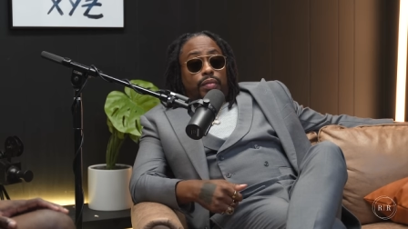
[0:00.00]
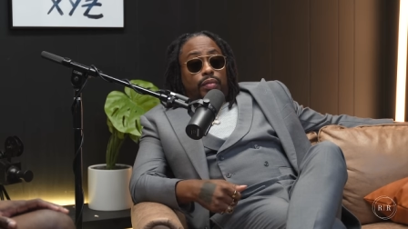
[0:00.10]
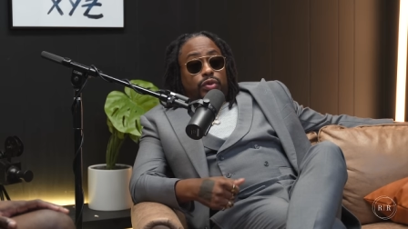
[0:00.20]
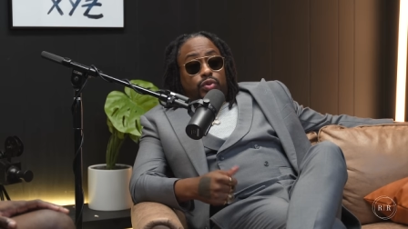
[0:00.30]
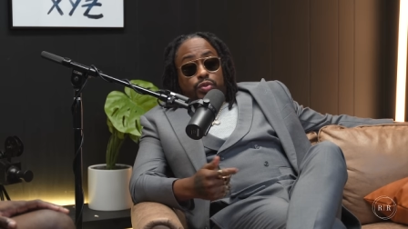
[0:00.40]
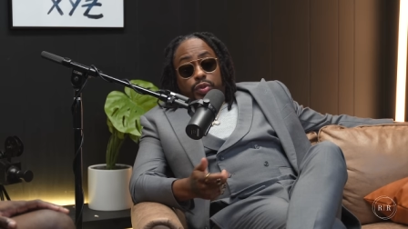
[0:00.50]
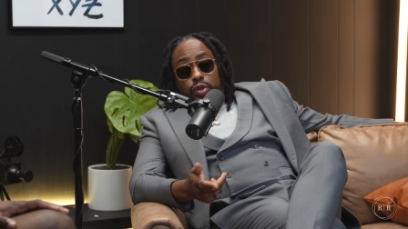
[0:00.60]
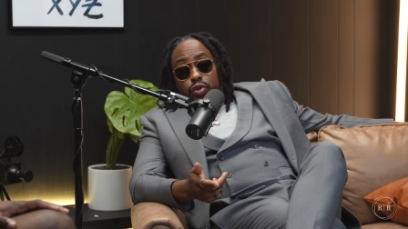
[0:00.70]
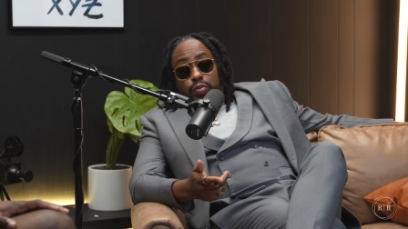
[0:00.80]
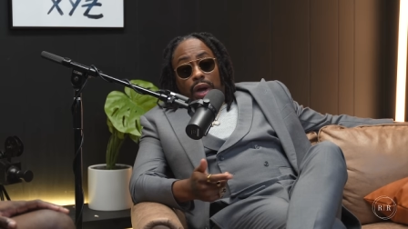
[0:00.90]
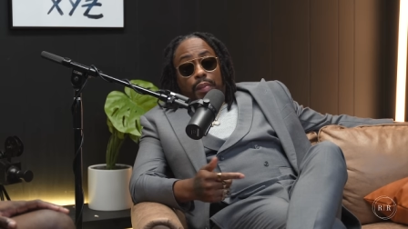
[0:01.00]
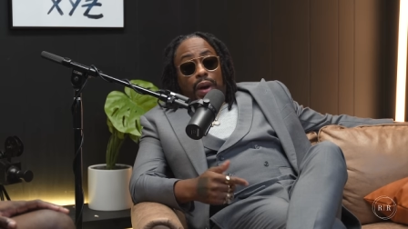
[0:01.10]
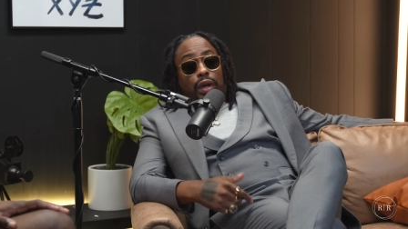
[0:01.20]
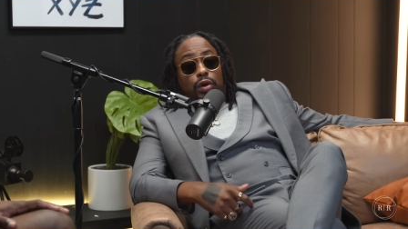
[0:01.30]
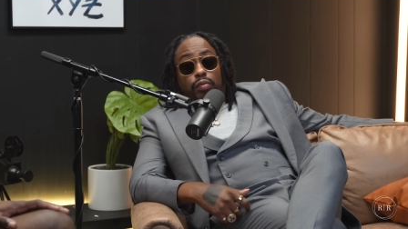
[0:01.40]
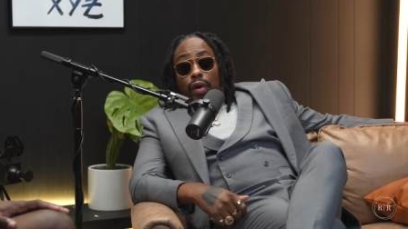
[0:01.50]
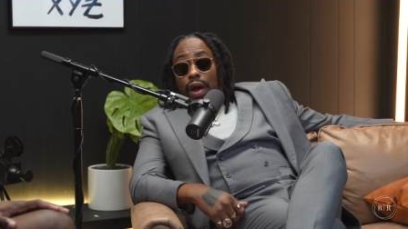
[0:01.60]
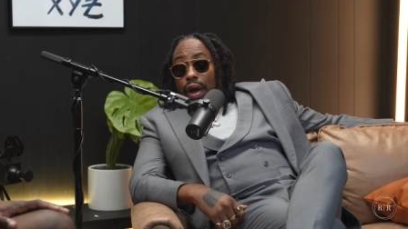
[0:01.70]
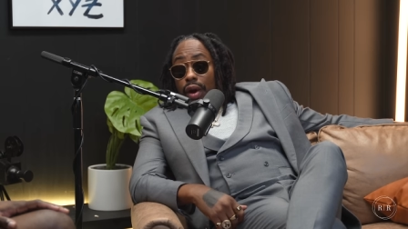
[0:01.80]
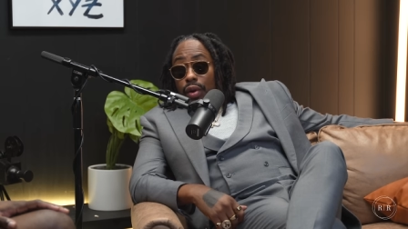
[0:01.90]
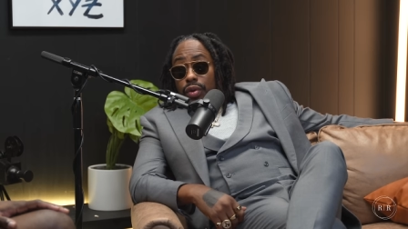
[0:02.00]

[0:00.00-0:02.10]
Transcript: which was produced by Apollo Brown.